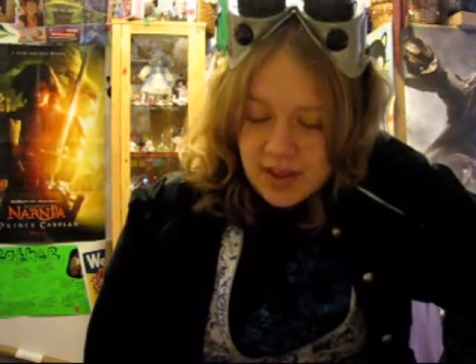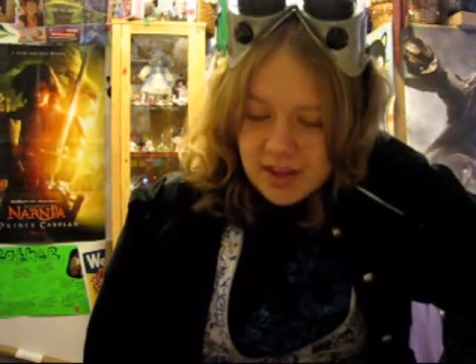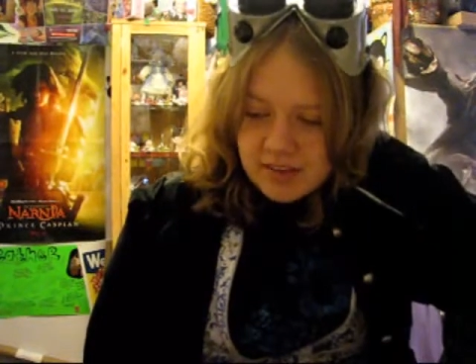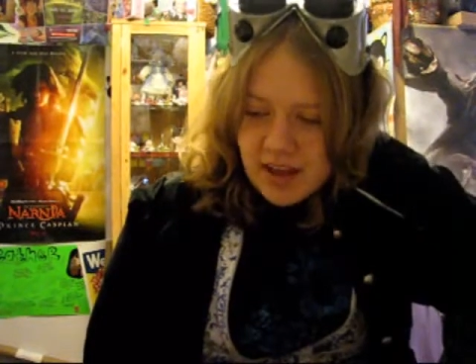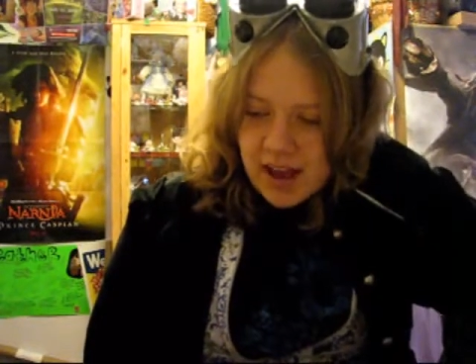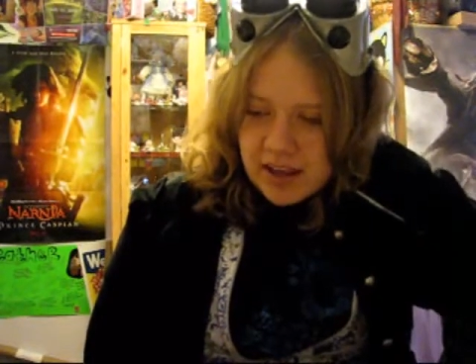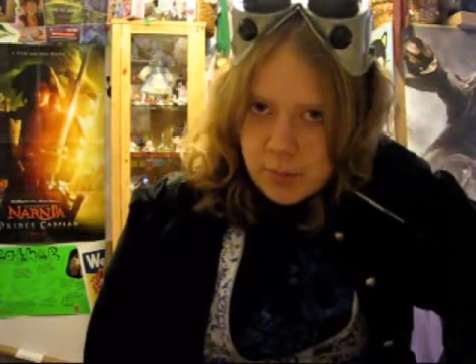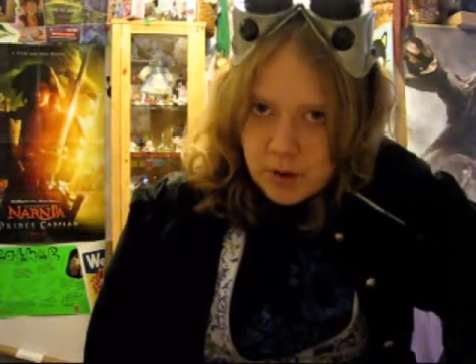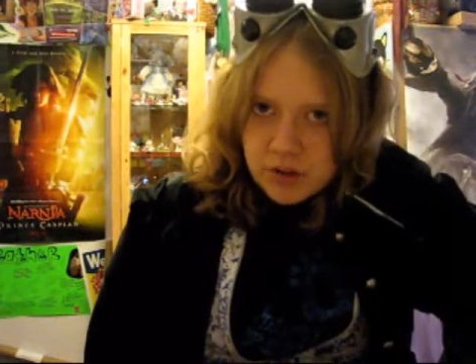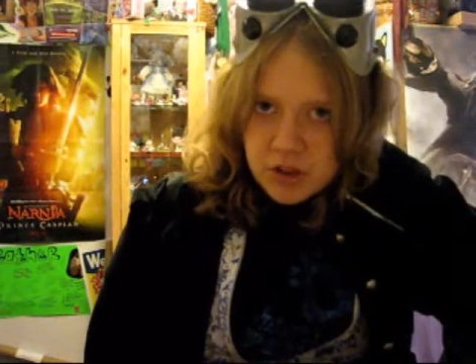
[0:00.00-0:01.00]
is that
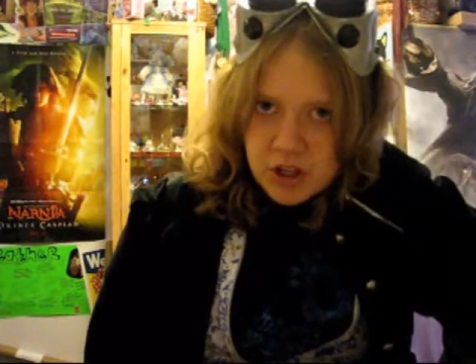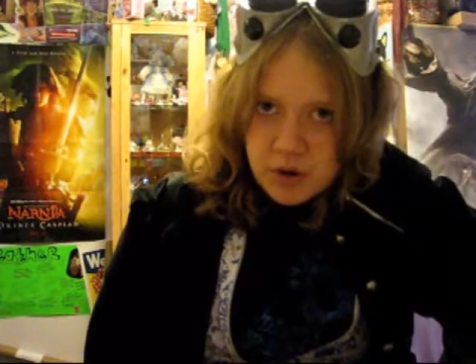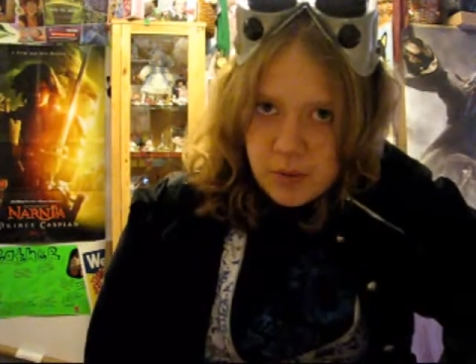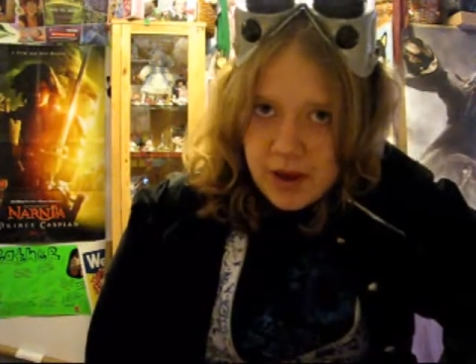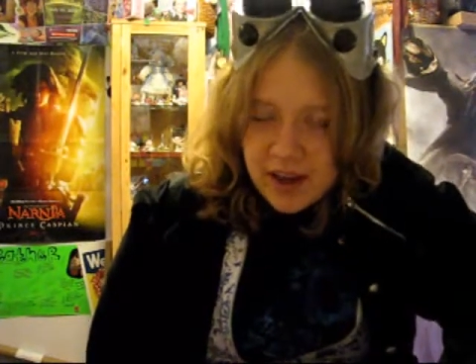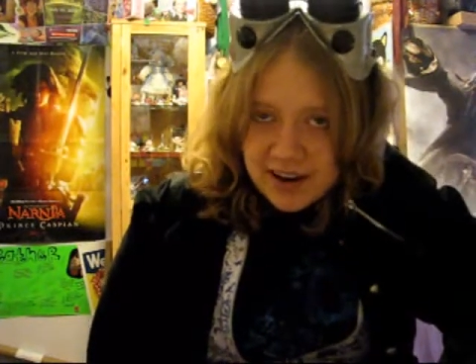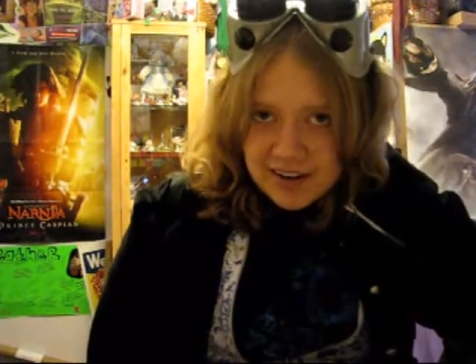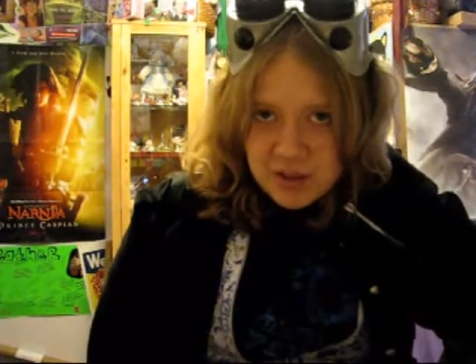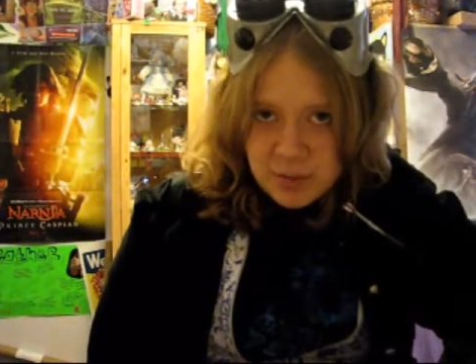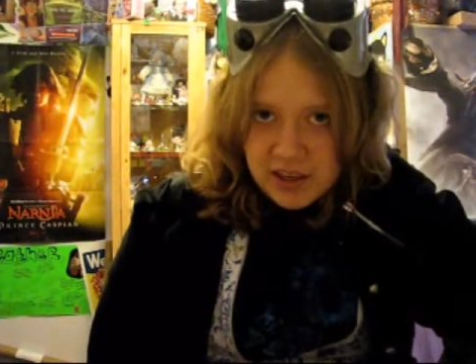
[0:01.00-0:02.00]
he wants you
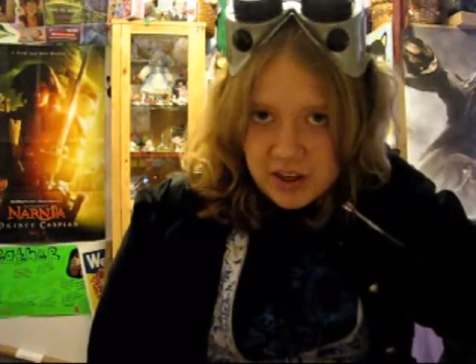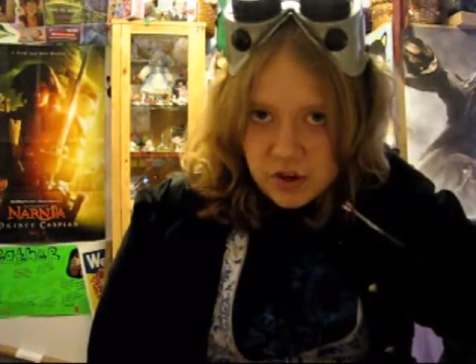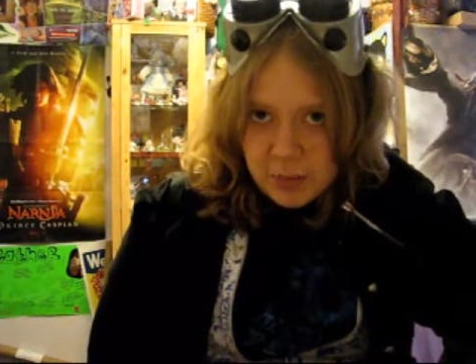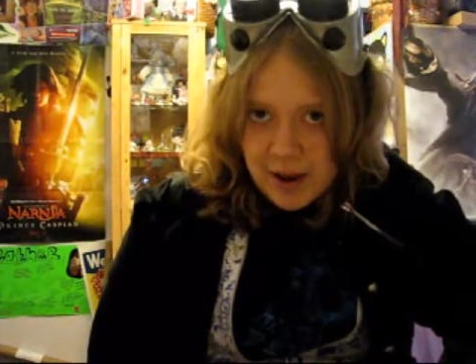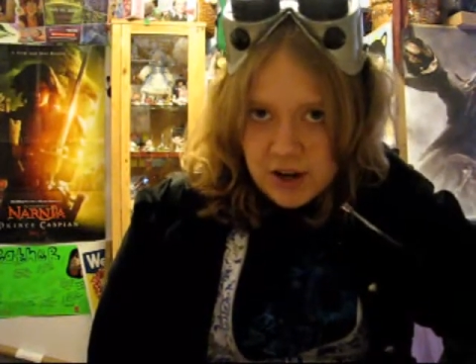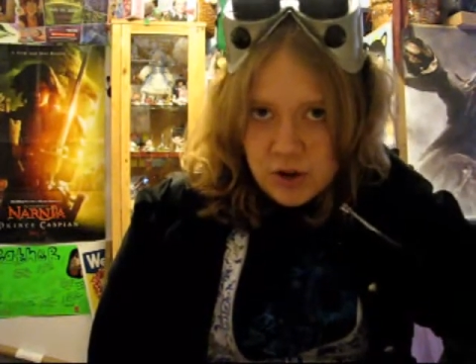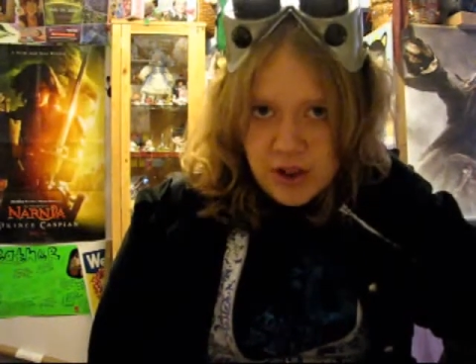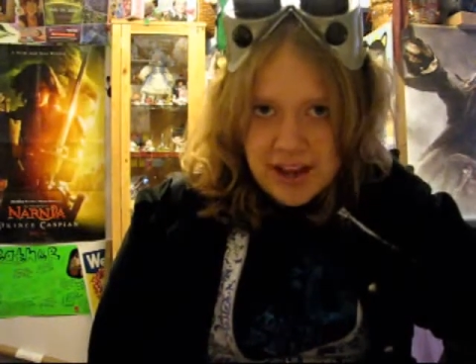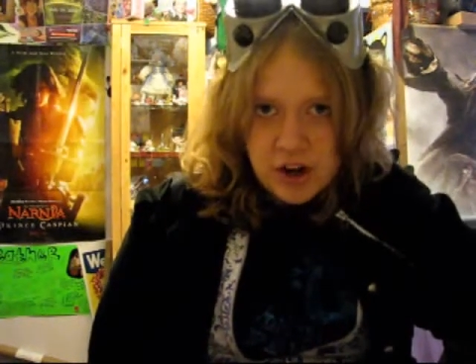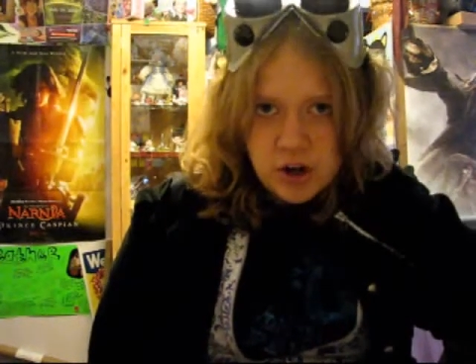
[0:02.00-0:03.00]
to speak in
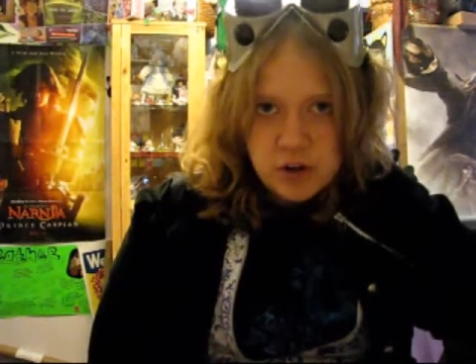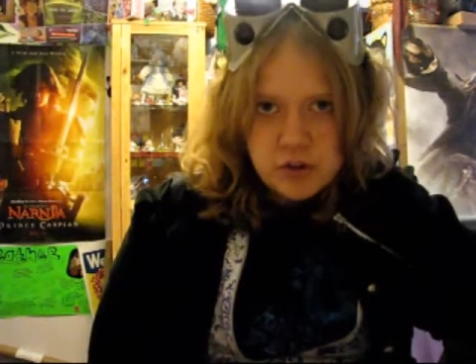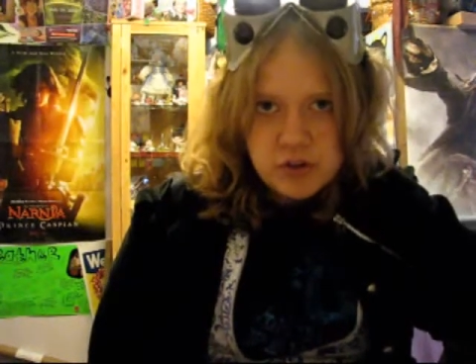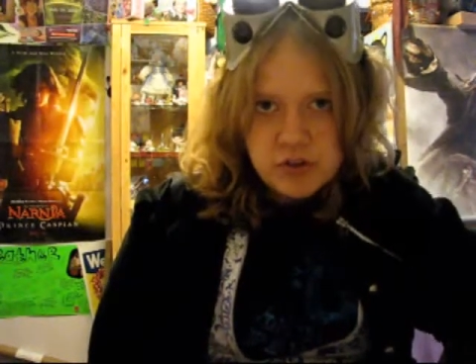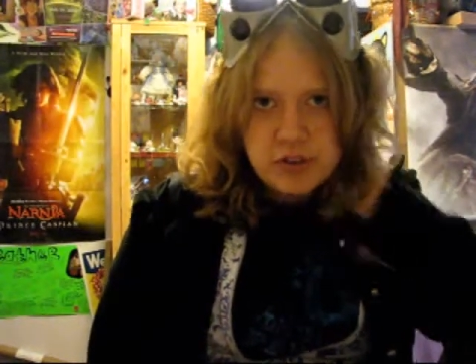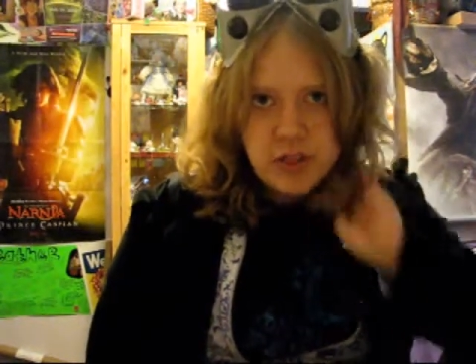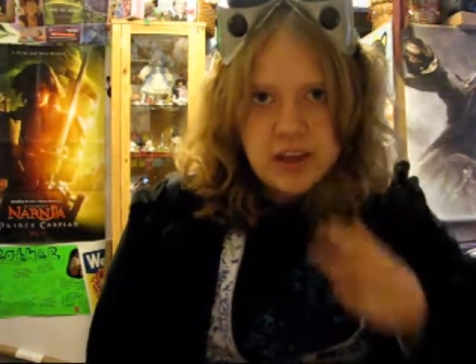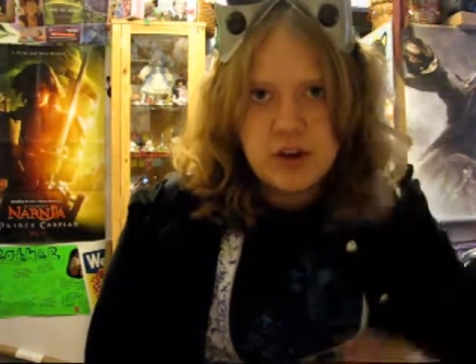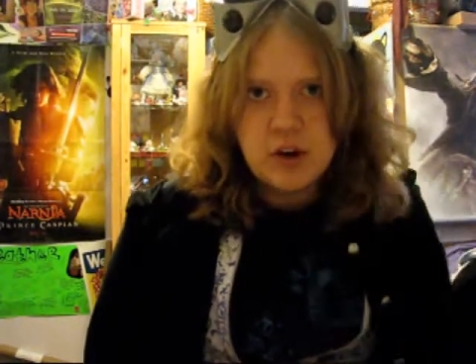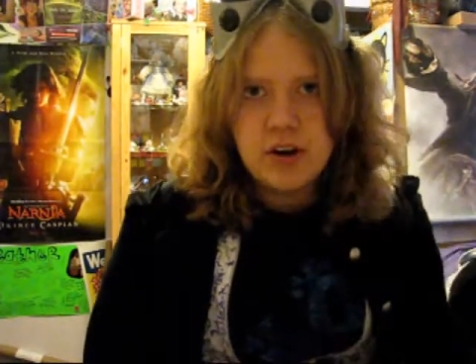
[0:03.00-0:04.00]
grammatical errors
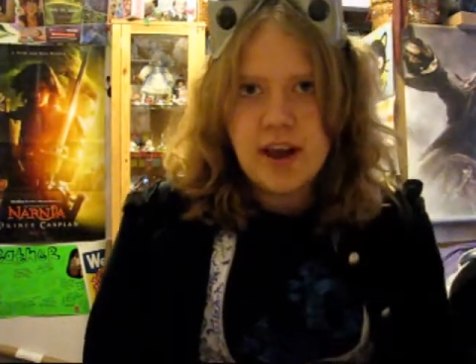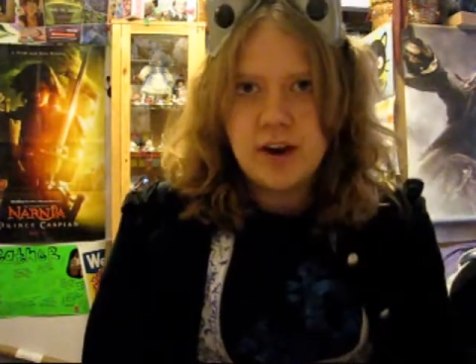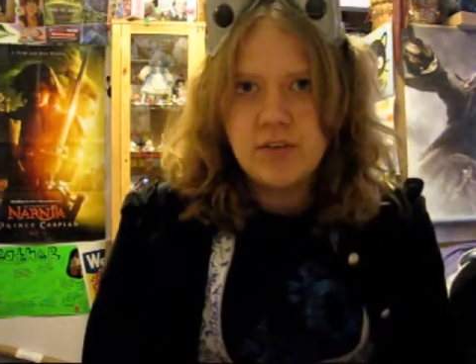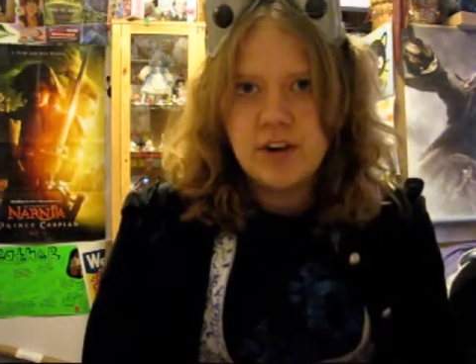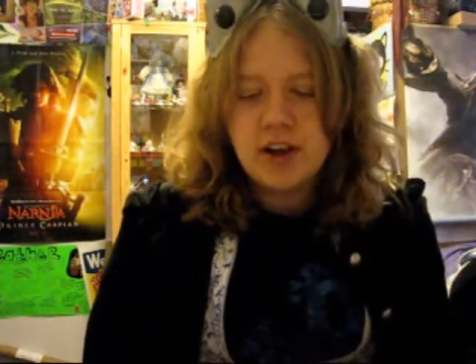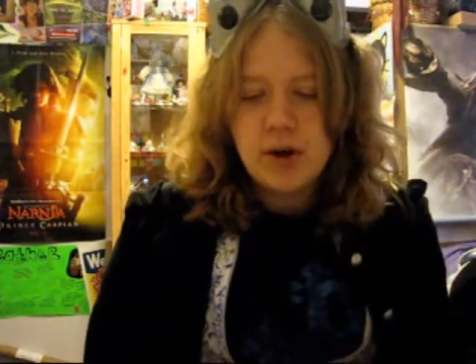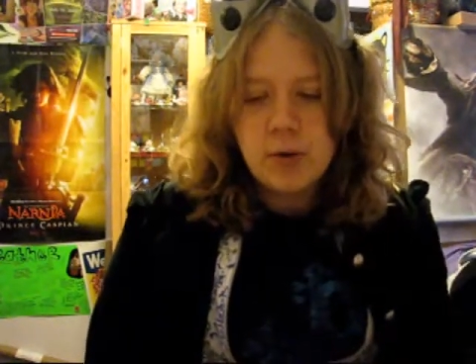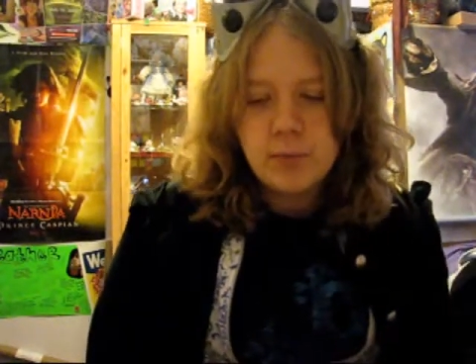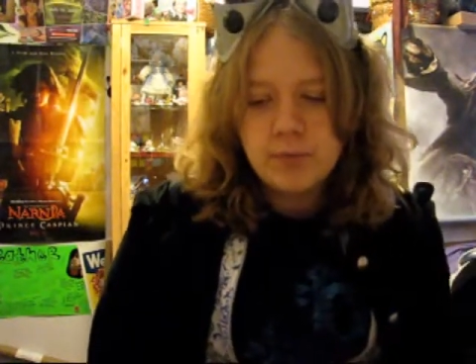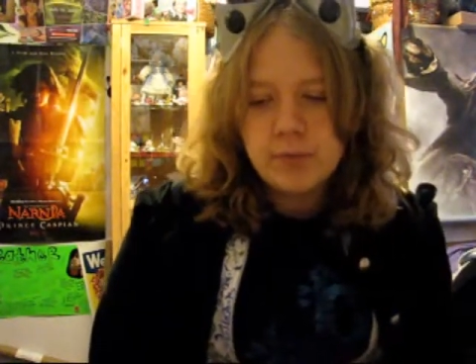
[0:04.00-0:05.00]
like your entire
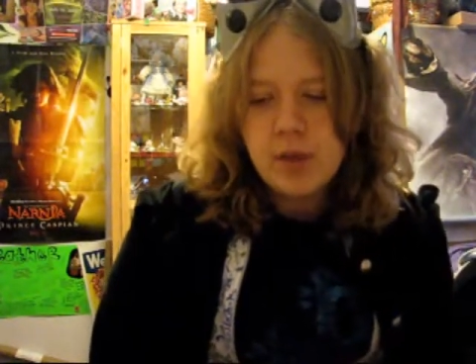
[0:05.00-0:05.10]
video.